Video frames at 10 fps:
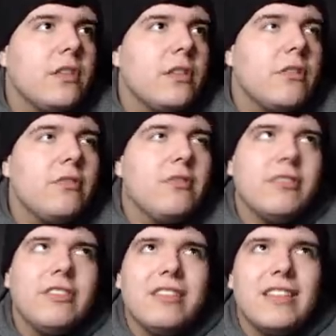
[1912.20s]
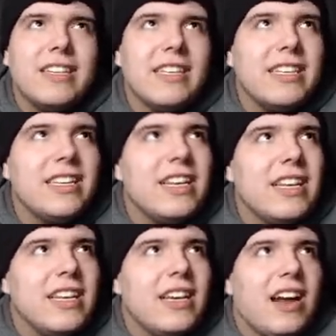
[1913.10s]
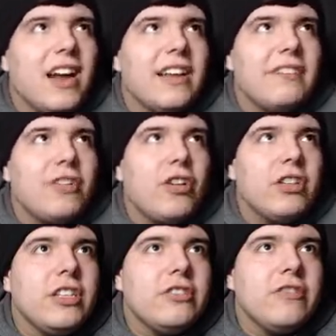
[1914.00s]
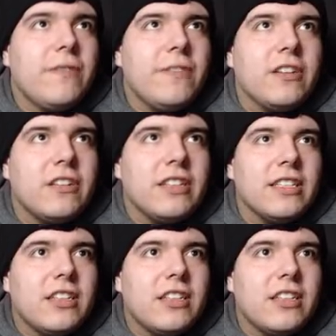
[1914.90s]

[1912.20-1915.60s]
Oh, you're lucky. All right, we're holding you to a field goal. That's all